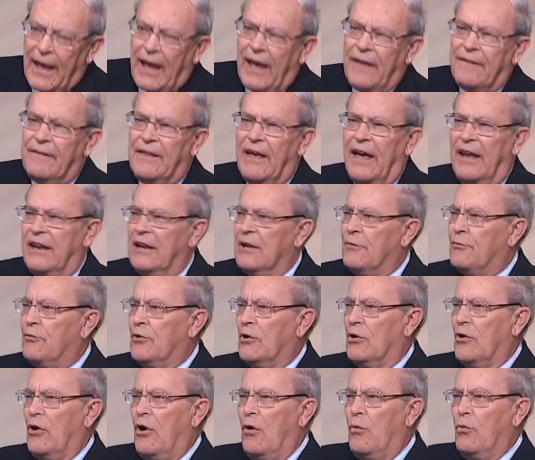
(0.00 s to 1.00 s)
and that
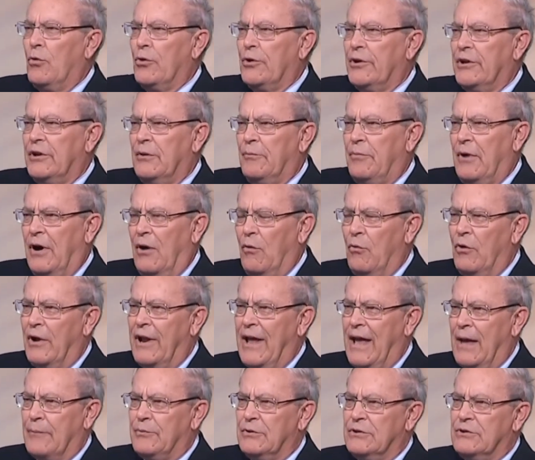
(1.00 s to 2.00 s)
if we're all worried about
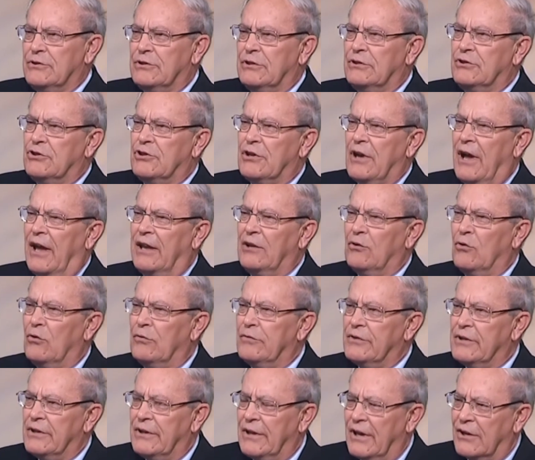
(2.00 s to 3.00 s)
what happens in China
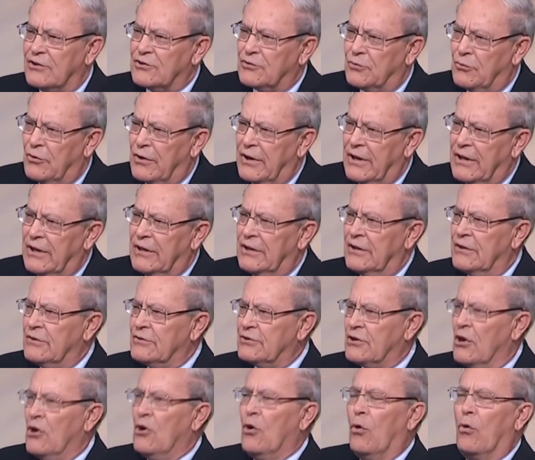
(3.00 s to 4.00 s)
over the next twenty
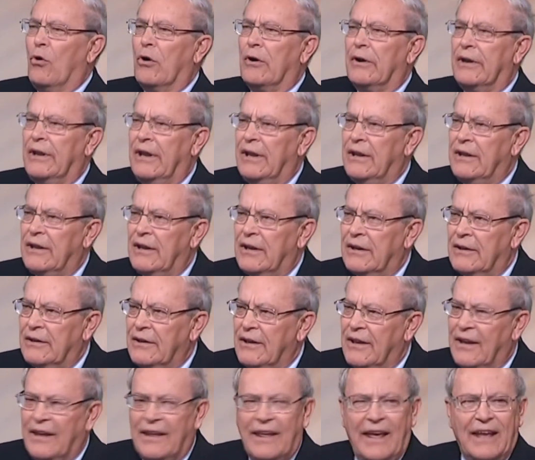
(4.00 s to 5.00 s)
years or
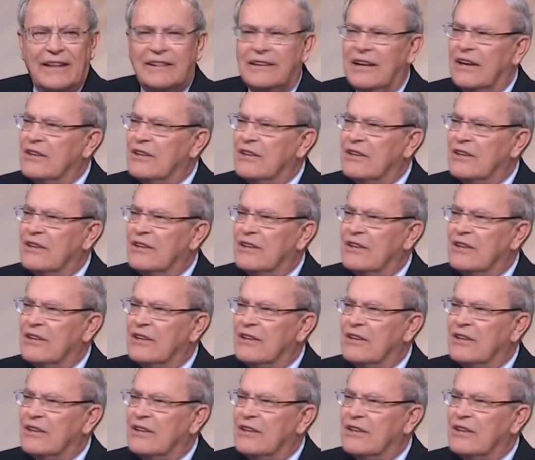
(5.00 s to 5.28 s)
India, it